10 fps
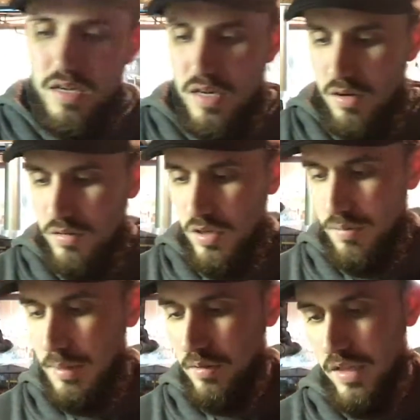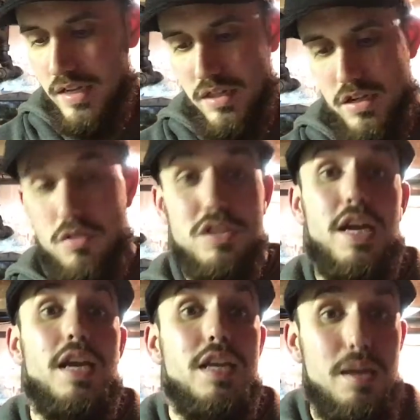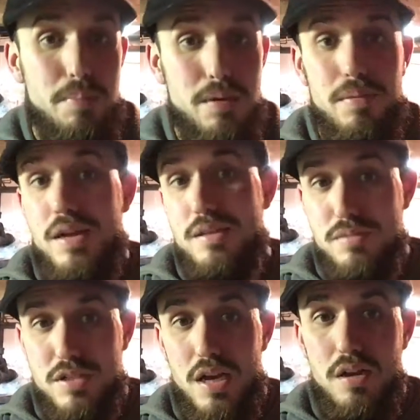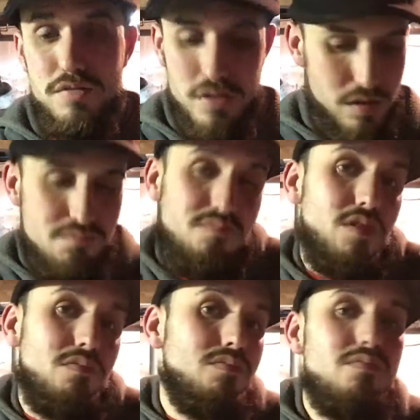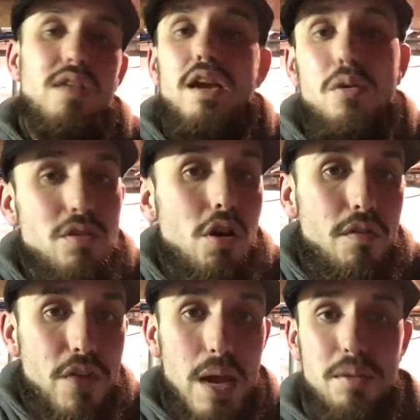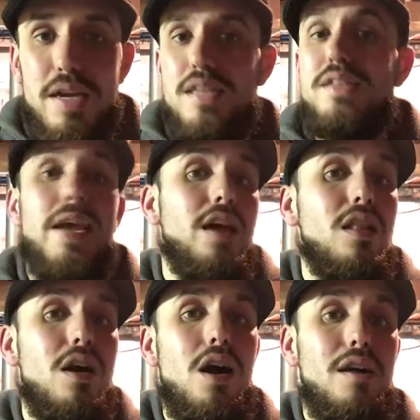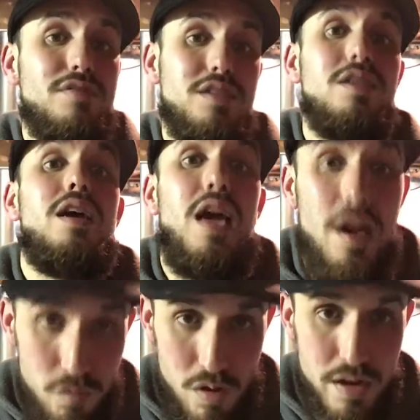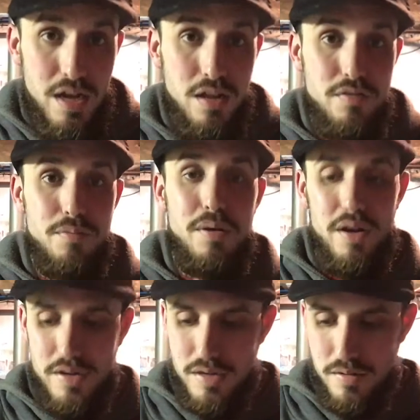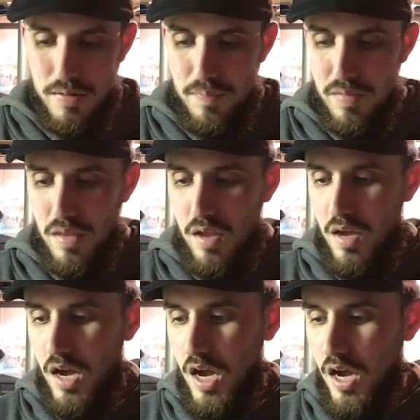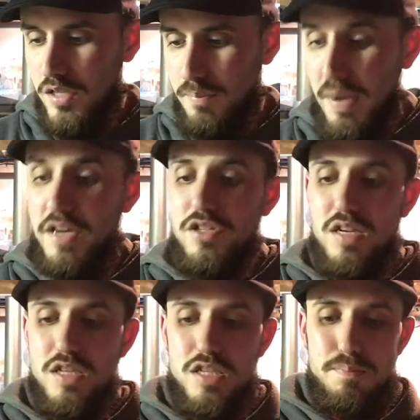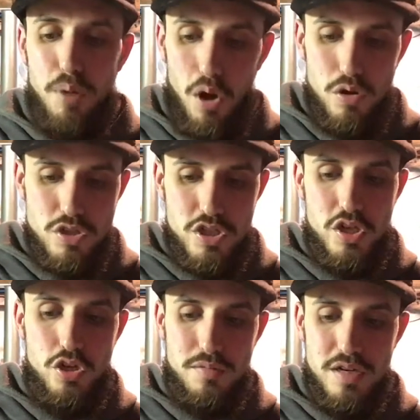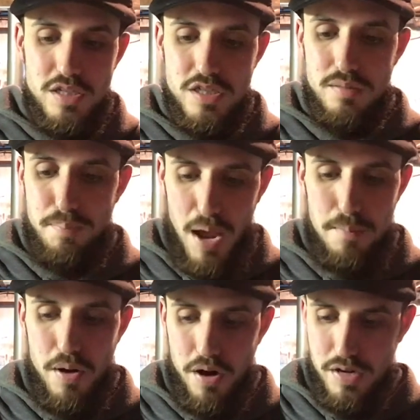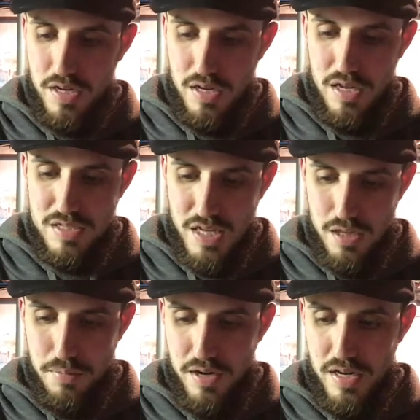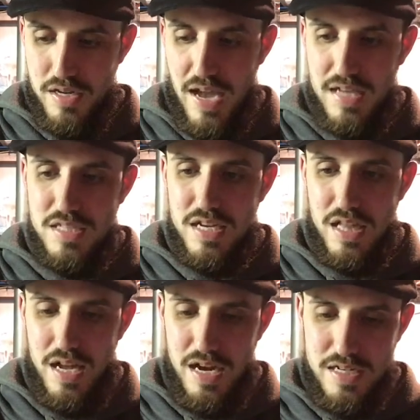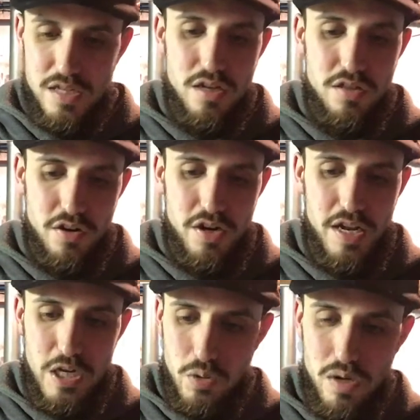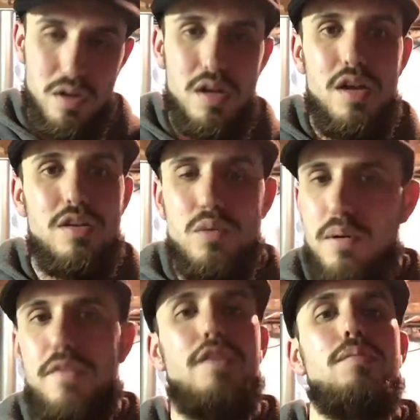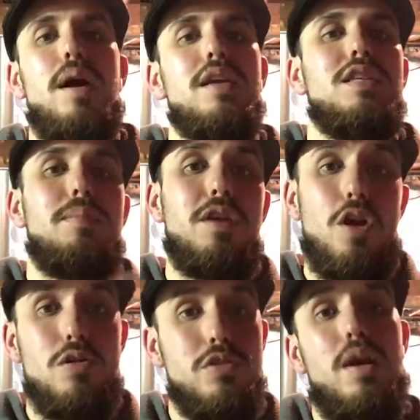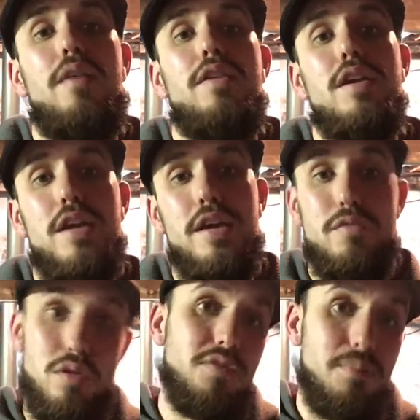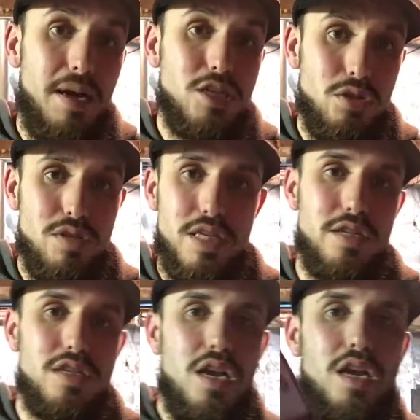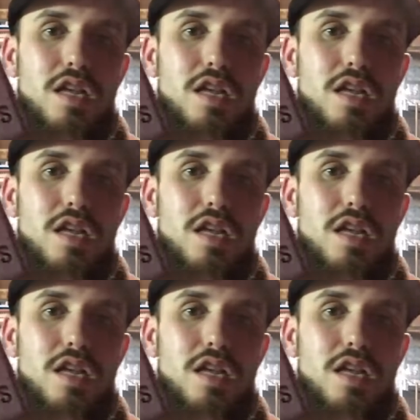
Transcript: You know, some people like to go skinny dipping by themselves. They go with the whole family. Tinglehoffs have hell of a party. The Petersons Post-Humorous Pet Party, celebrating Cassie Klein, third annual. It's one of my favorite parties. I've been going to every year for the past 3 years.